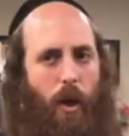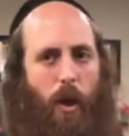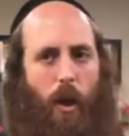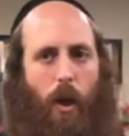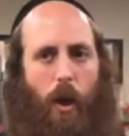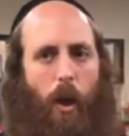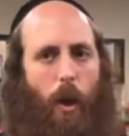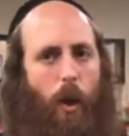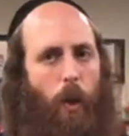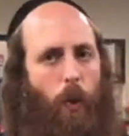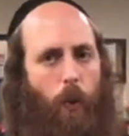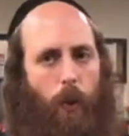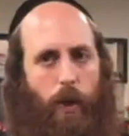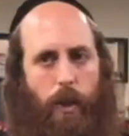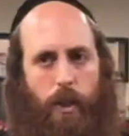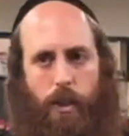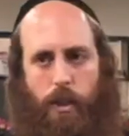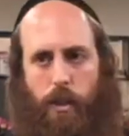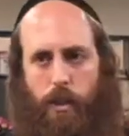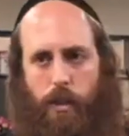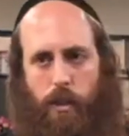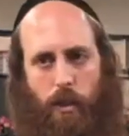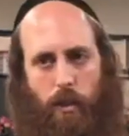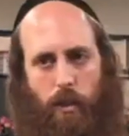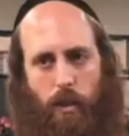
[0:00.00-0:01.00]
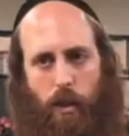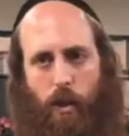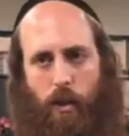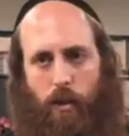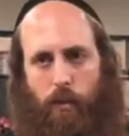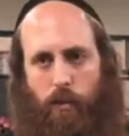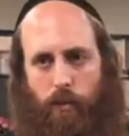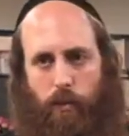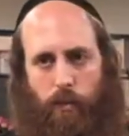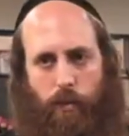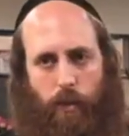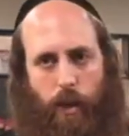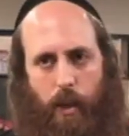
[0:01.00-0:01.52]
always
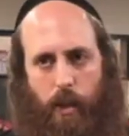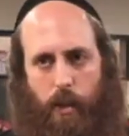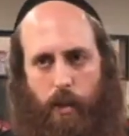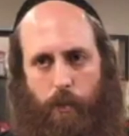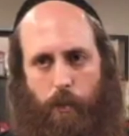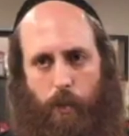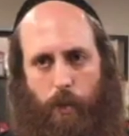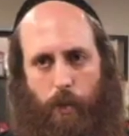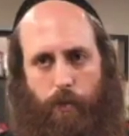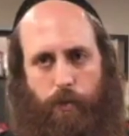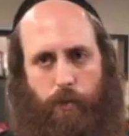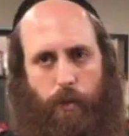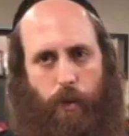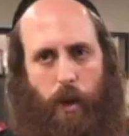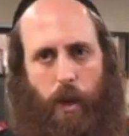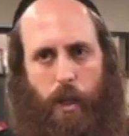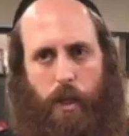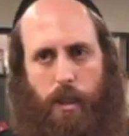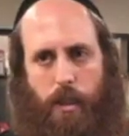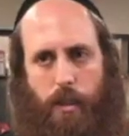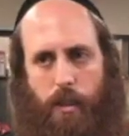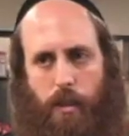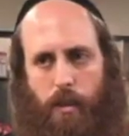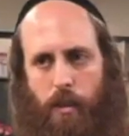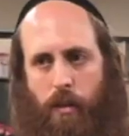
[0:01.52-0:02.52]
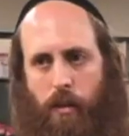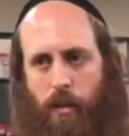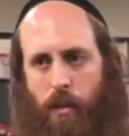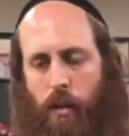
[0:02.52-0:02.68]
available for us